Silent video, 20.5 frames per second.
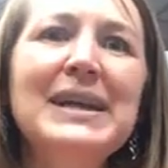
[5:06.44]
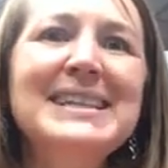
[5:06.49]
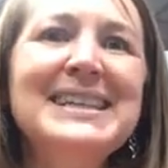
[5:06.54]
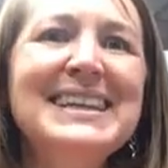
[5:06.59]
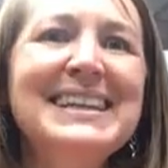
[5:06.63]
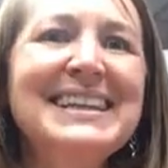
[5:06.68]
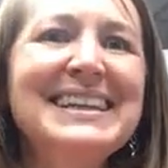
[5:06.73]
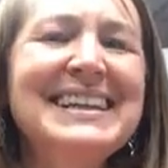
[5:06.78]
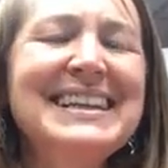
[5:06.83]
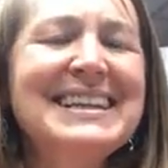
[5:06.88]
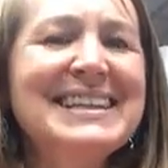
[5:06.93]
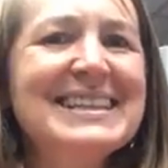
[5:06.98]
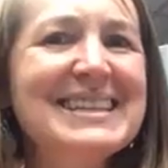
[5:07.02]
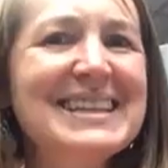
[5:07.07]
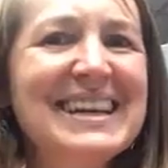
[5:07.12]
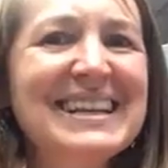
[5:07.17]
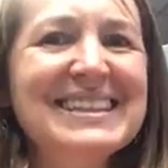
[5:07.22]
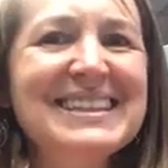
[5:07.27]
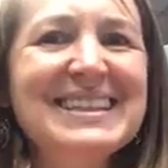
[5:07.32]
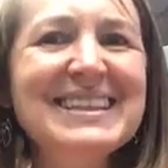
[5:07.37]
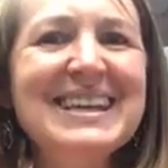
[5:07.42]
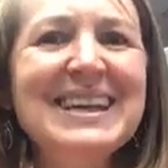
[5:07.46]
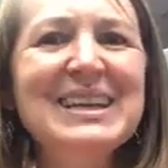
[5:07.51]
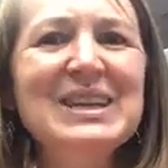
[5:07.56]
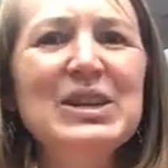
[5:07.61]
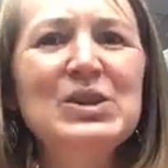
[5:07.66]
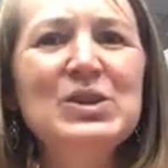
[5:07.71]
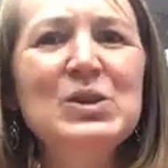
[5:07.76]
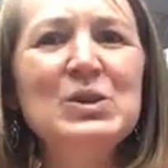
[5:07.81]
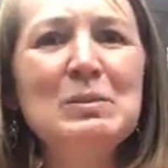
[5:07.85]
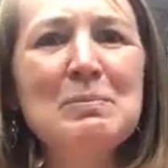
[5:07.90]
But he says,
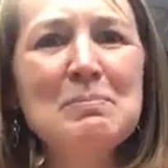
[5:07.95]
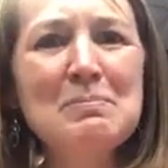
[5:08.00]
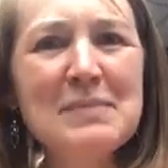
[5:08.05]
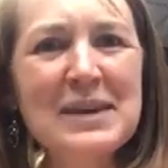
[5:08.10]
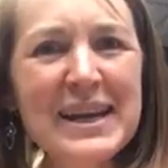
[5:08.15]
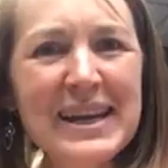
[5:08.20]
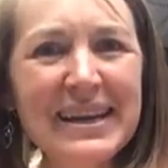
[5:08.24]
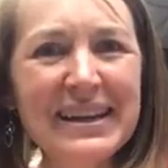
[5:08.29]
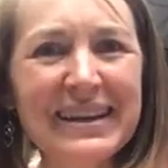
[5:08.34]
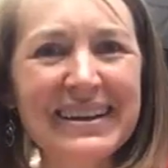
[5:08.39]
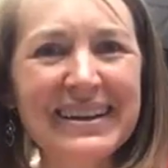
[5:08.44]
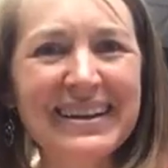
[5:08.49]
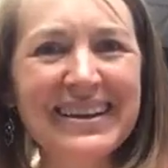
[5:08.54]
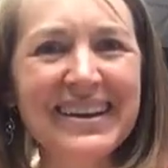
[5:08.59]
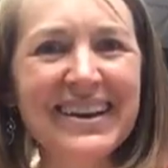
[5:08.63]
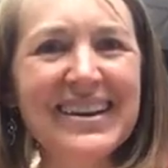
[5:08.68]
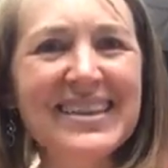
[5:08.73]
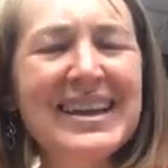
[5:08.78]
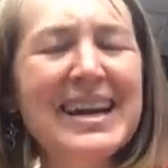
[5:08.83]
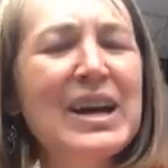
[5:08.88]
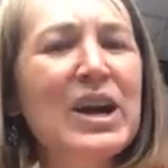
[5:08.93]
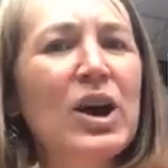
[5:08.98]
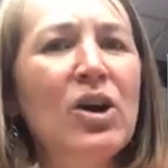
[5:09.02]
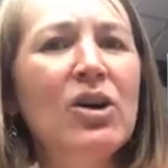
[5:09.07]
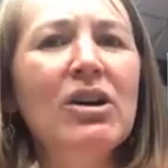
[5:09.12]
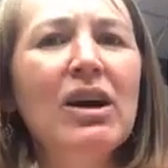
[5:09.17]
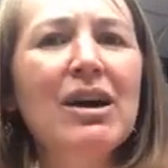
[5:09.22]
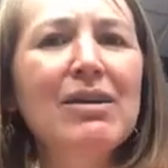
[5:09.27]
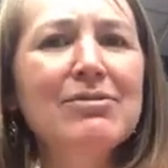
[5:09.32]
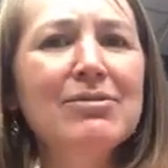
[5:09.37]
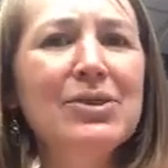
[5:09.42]
to me, they
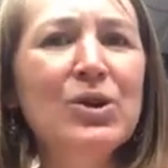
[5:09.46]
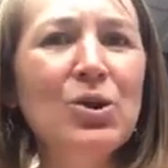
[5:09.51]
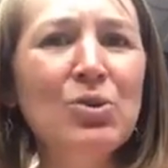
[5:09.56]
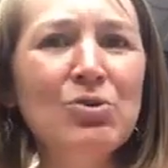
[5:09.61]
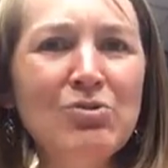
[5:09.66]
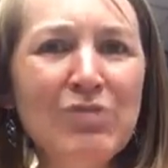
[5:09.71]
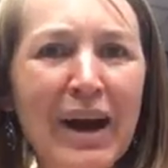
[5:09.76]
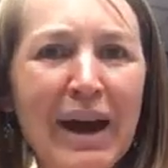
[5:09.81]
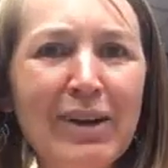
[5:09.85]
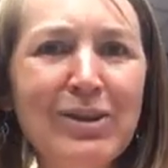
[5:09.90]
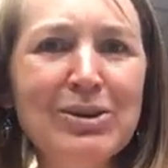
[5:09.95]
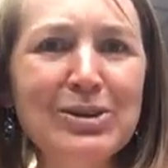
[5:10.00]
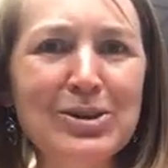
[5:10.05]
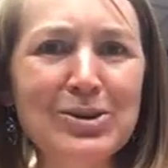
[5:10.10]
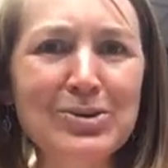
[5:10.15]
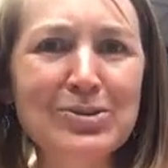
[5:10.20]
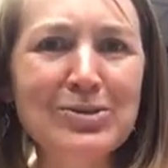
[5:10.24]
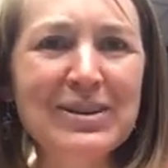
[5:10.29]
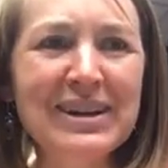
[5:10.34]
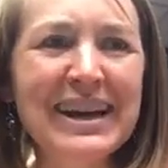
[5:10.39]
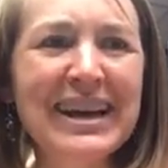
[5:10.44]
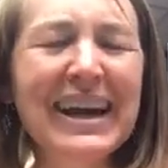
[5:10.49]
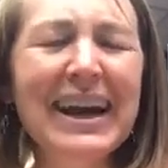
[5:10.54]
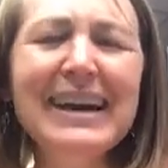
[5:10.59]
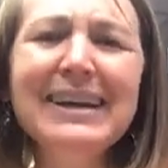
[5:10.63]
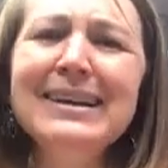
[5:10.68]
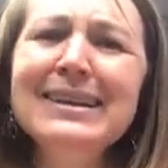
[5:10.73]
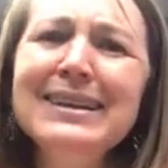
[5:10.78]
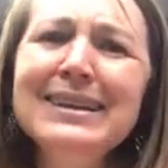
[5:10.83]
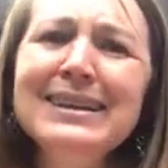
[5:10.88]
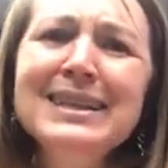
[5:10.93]
are of no value.
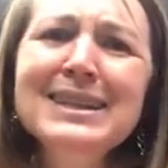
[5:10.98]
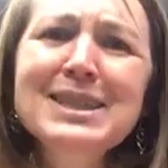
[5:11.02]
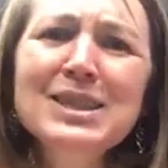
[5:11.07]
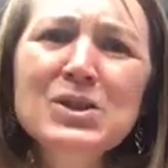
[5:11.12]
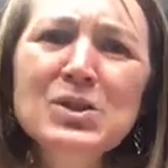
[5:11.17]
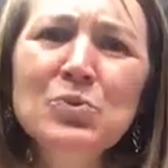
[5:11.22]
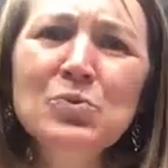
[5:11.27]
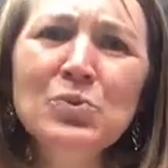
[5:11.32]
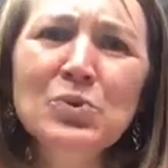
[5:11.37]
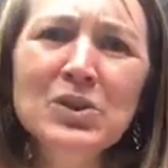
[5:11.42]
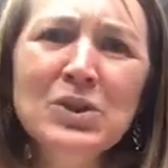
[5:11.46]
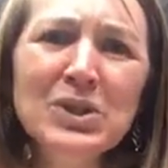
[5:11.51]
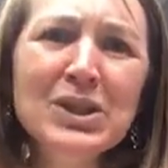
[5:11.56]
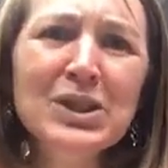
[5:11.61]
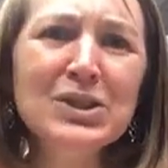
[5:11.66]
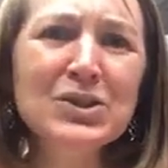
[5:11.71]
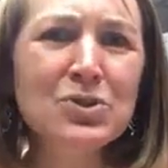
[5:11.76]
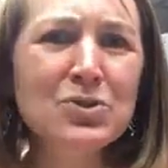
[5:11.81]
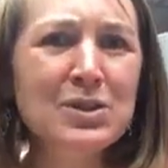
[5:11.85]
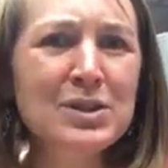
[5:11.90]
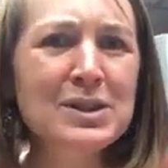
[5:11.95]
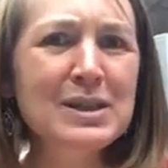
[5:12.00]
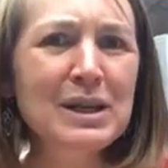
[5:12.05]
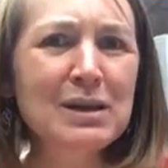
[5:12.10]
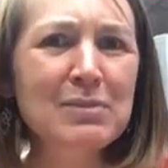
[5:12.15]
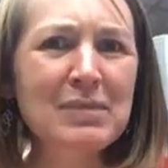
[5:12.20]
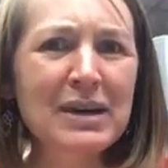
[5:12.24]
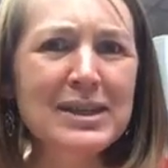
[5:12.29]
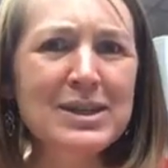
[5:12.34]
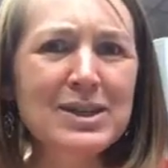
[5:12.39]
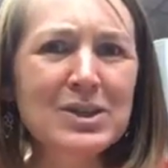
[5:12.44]
And I think this is a really
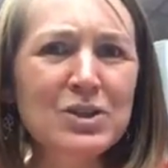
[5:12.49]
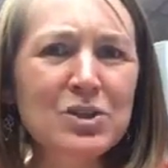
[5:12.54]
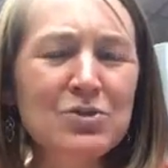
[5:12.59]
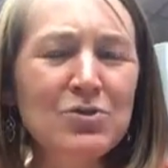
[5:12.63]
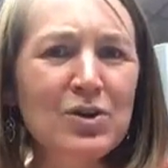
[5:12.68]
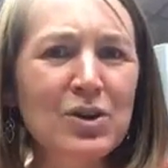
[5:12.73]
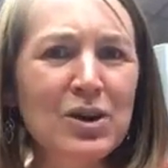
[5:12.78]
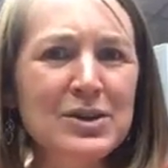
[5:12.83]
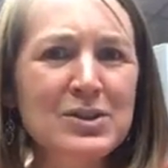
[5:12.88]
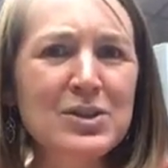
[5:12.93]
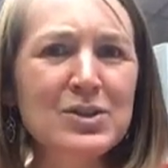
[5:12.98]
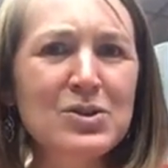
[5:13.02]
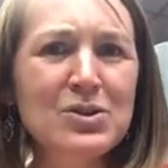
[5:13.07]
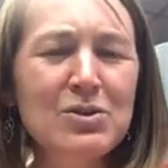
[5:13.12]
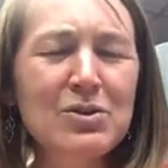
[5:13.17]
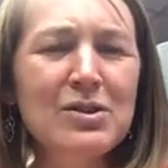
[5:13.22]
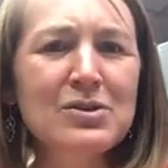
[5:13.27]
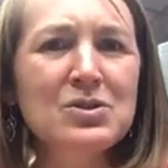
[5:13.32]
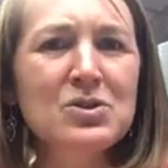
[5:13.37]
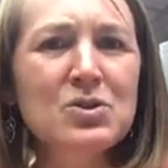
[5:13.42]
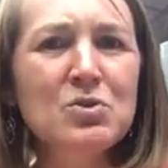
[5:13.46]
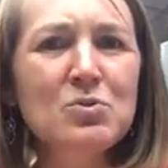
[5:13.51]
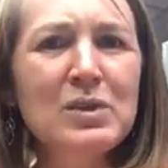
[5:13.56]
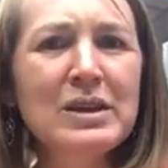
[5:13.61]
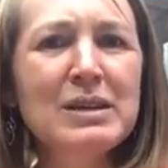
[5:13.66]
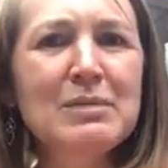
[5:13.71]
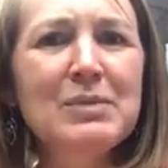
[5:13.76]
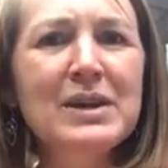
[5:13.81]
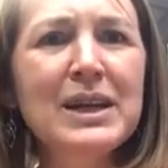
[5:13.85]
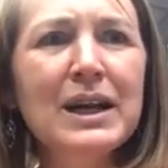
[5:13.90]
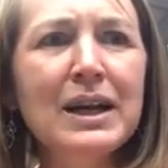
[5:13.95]
interesting message for us in
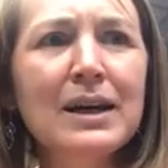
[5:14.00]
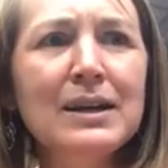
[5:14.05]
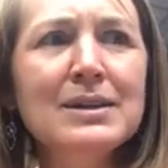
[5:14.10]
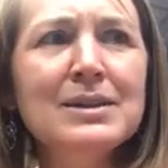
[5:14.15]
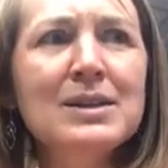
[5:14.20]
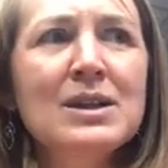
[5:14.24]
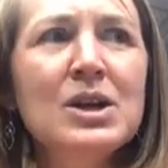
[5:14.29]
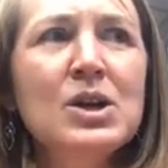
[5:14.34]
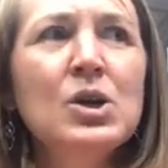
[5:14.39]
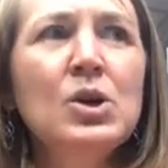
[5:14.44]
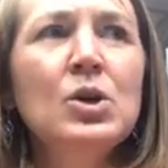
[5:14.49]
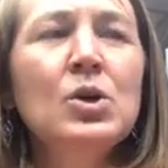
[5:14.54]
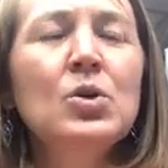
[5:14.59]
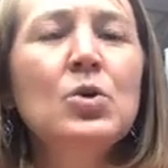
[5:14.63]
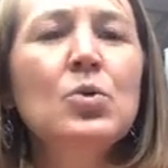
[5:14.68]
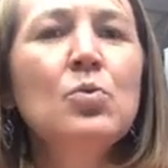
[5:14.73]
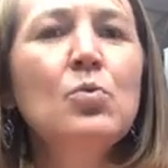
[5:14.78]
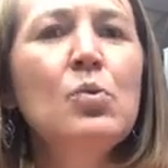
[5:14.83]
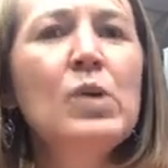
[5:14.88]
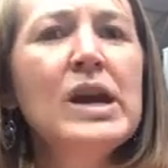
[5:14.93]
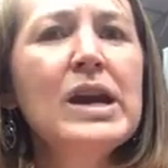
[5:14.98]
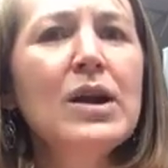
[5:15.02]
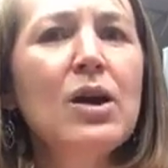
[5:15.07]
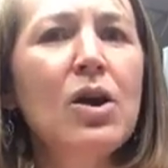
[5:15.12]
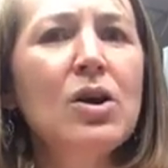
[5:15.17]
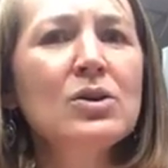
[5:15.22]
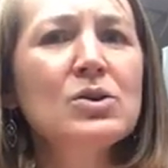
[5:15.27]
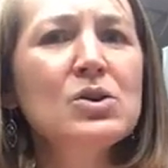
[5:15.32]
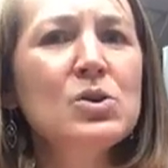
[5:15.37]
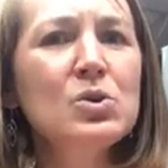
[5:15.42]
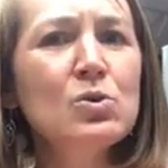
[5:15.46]
2020, because we
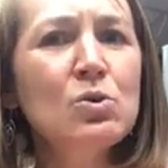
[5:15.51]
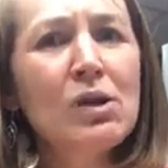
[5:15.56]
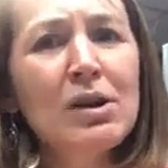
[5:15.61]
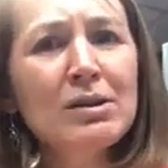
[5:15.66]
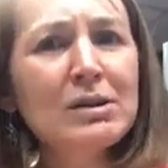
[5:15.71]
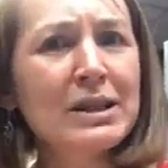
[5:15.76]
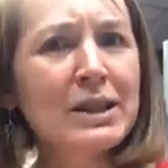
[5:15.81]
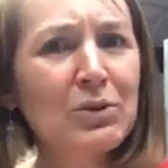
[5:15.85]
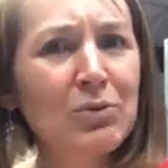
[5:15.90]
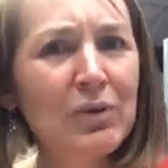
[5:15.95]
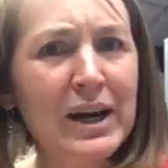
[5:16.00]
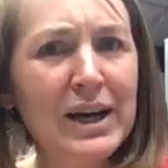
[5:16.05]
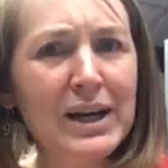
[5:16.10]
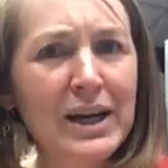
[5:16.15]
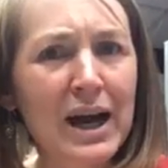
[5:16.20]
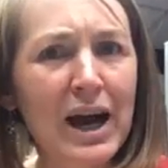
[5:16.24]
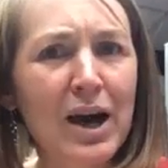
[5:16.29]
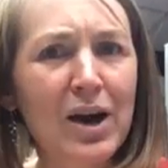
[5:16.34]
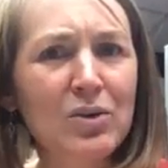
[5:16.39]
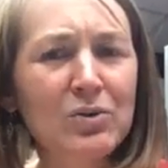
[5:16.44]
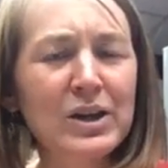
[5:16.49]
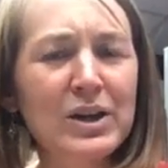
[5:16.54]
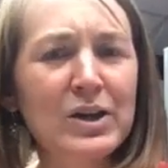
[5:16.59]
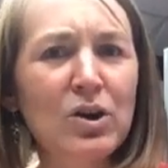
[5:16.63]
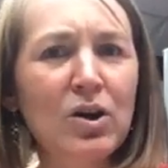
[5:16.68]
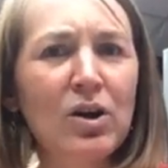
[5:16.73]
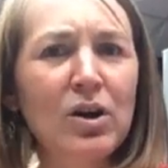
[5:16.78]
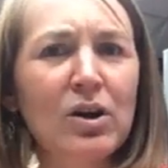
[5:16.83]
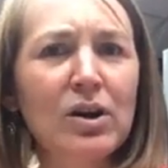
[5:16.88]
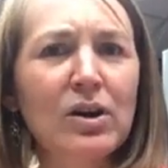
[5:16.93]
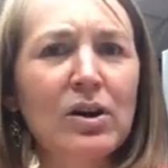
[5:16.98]
are struggling right now
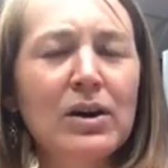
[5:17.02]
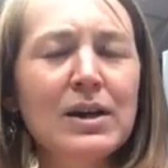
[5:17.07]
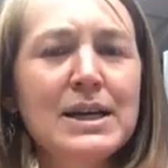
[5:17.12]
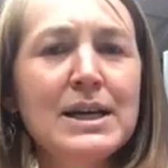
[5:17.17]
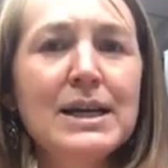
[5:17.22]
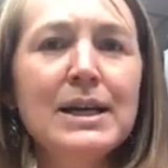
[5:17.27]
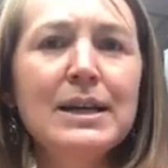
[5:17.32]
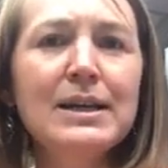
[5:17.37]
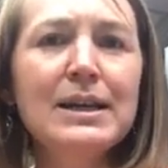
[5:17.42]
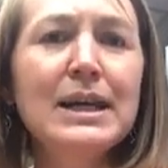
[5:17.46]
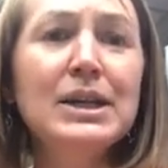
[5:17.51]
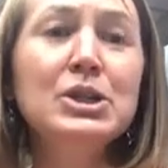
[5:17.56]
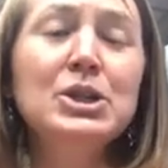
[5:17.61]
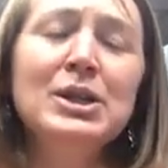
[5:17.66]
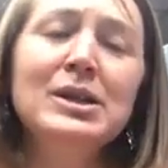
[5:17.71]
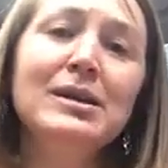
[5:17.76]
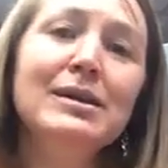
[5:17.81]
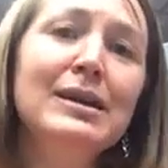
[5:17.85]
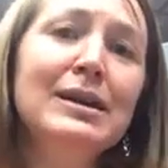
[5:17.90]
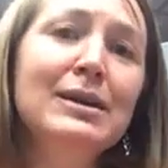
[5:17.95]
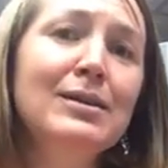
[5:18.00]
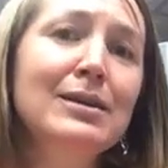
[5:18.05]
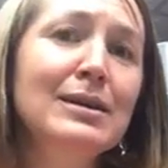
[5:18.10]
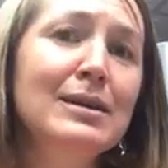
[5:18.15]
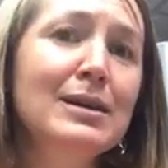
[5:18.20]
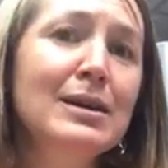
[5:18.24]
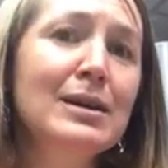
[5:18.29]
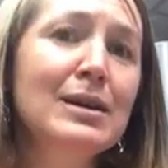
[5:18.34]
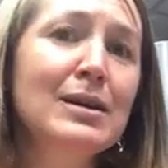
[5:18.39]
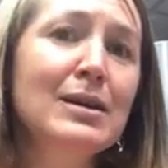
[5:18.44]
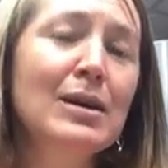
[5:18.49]
in our nation, and I
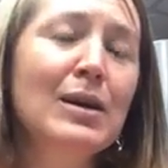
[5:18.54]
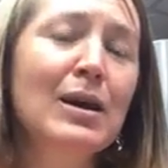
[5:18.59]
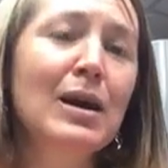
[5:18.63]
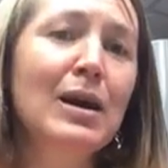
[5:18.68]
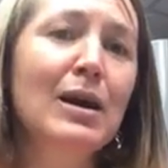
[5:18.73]
think